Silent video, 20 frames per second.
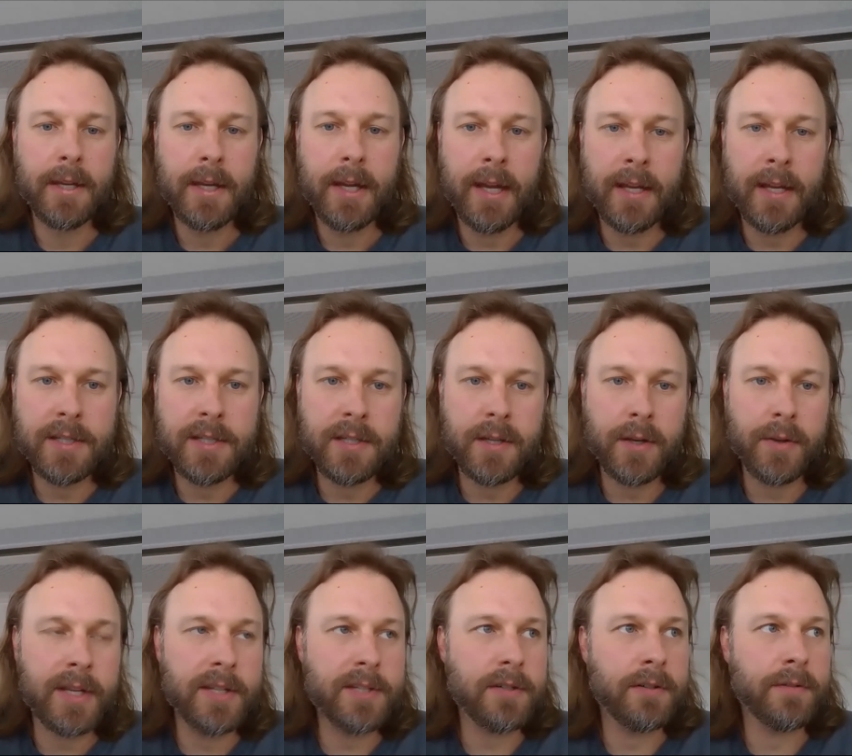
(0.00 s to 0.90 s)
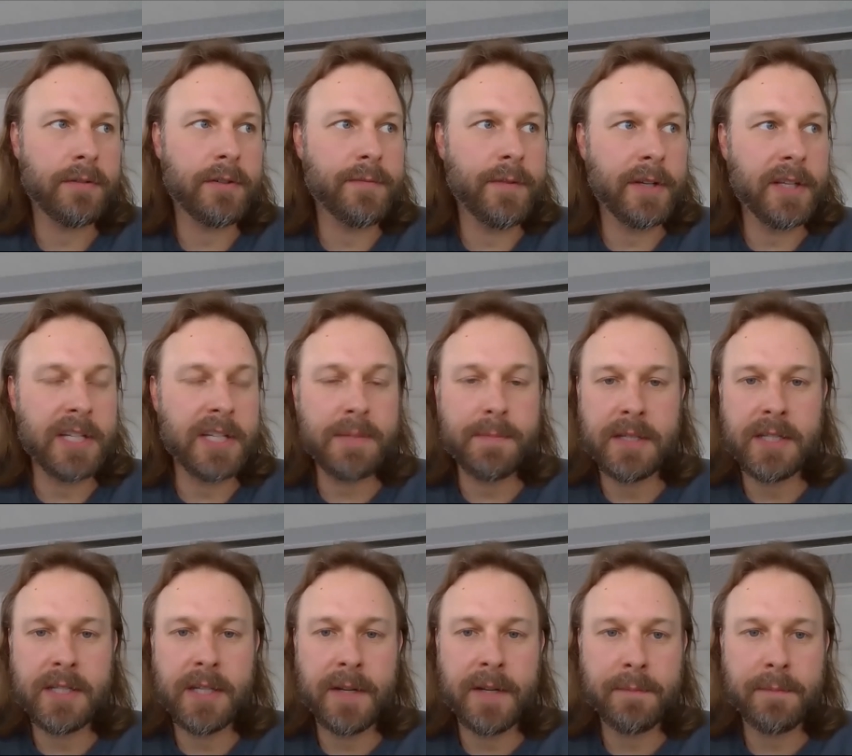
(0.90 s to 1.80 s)
and so these are really
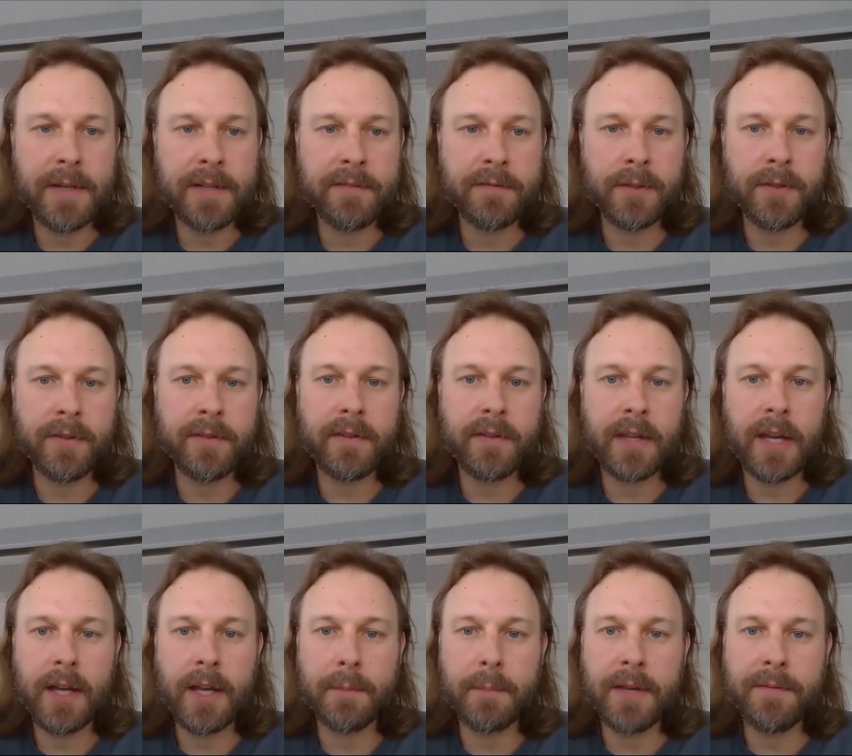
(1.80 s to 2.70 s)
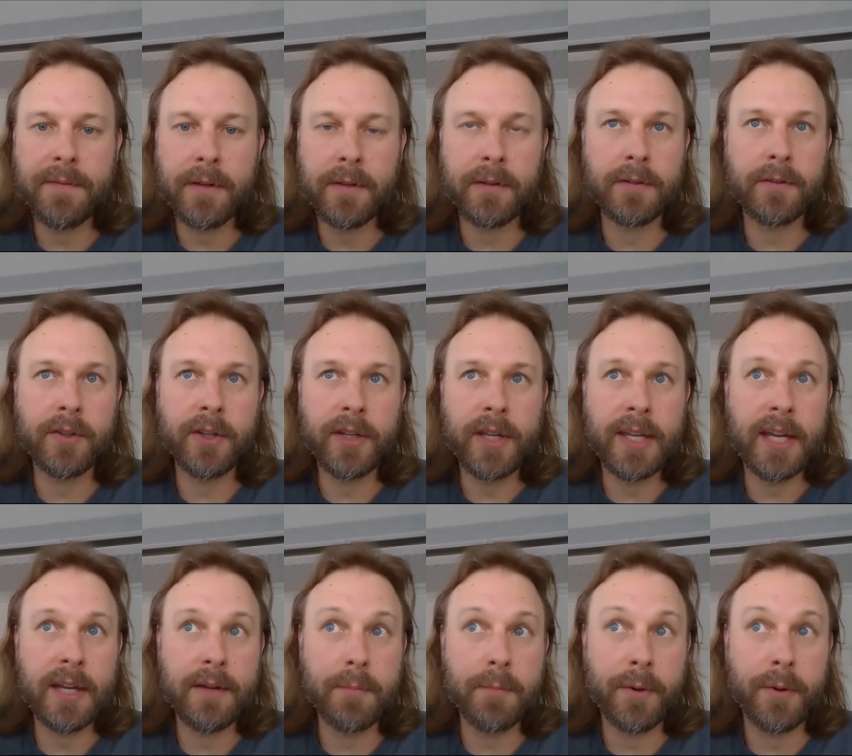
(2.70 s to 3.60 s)
specific minerals. If you're looking
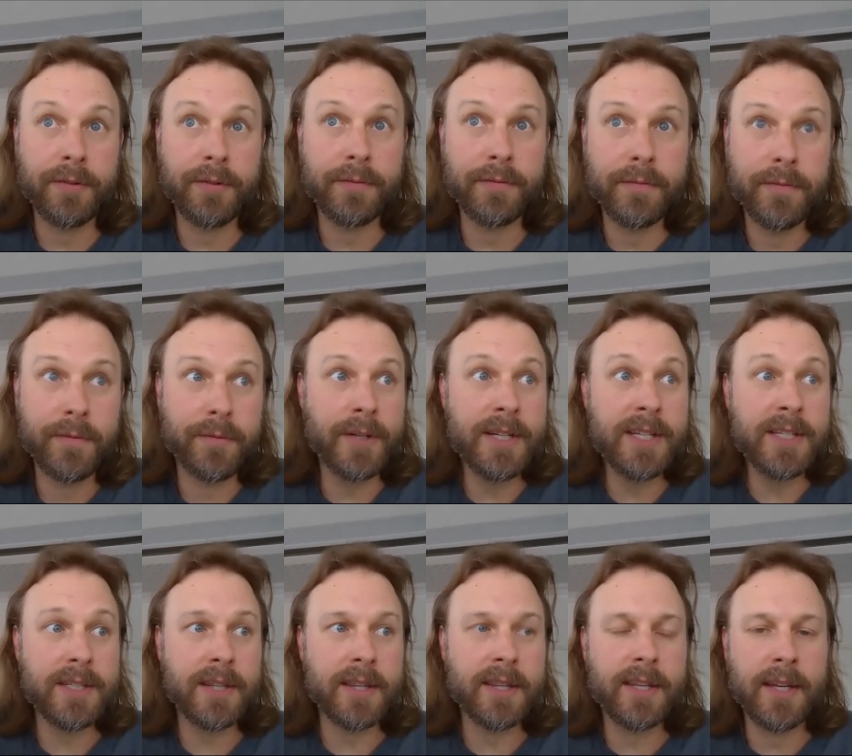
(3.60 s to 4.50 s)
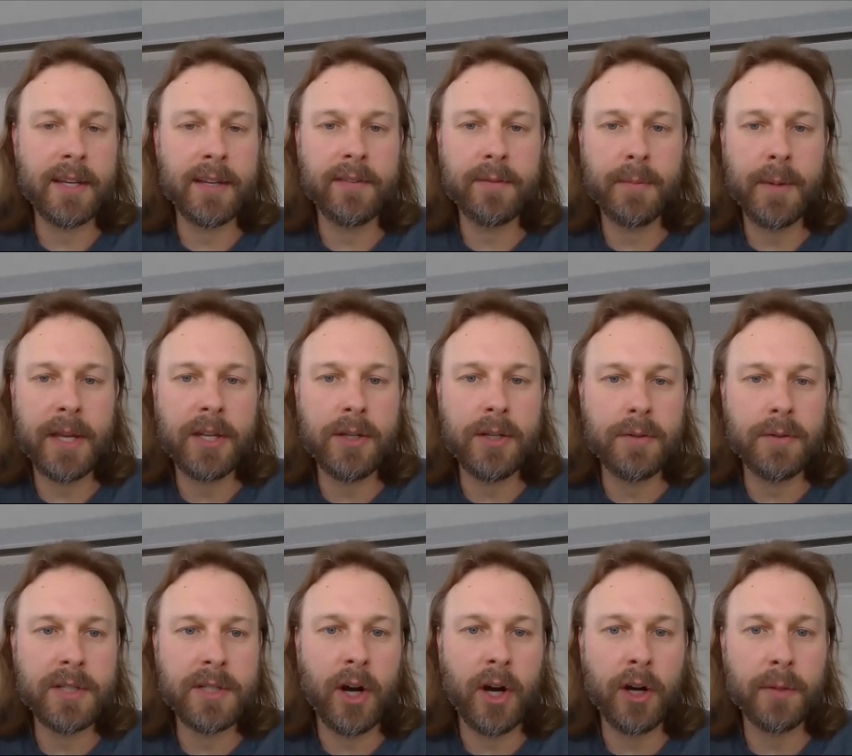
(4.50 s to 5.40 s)
at more recent things, we can
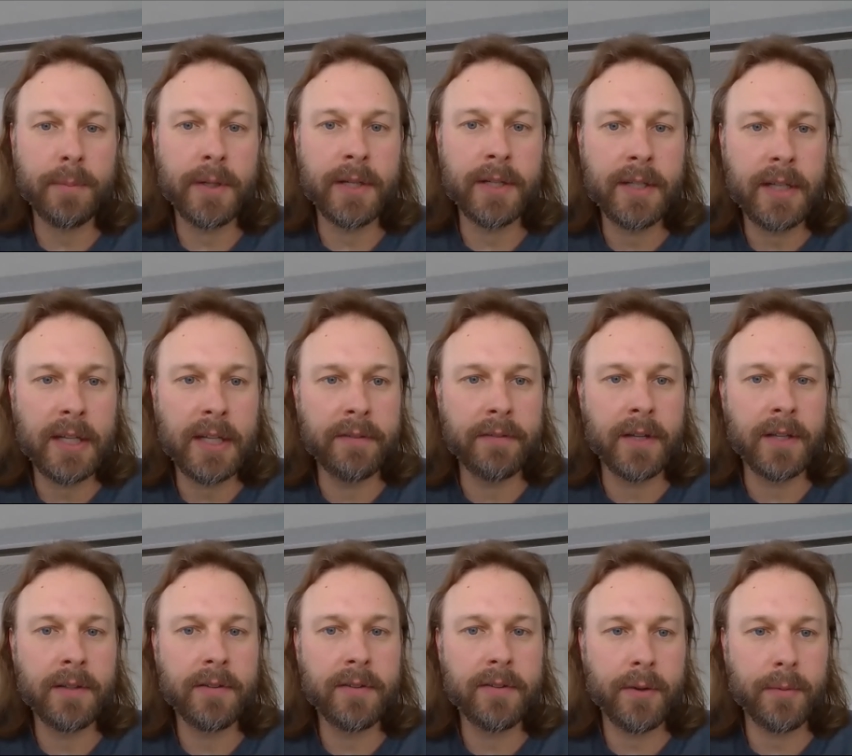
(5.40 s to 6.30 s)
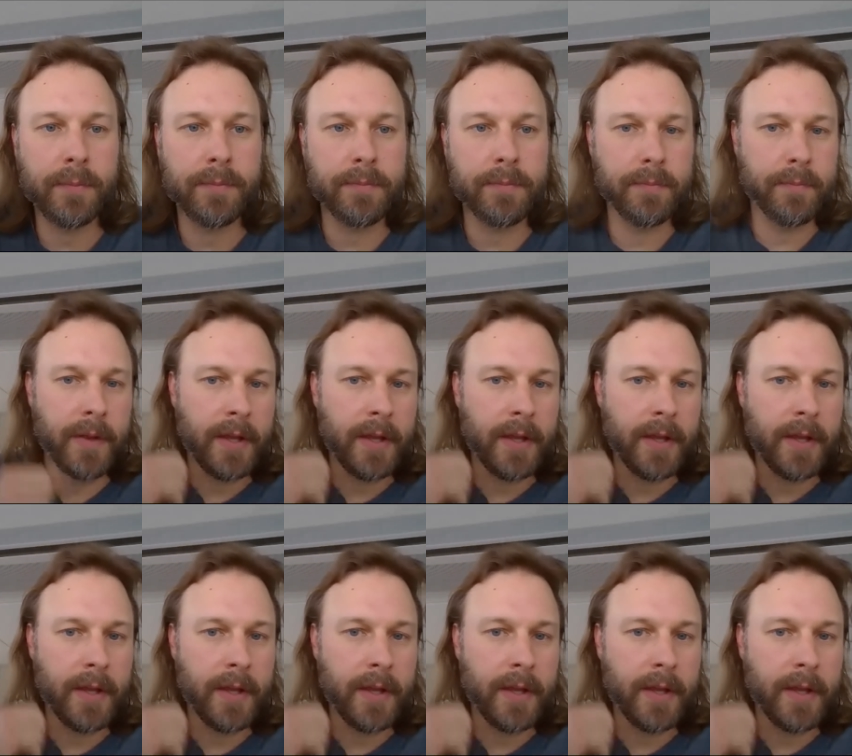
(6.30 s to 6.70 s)
use carbon even. So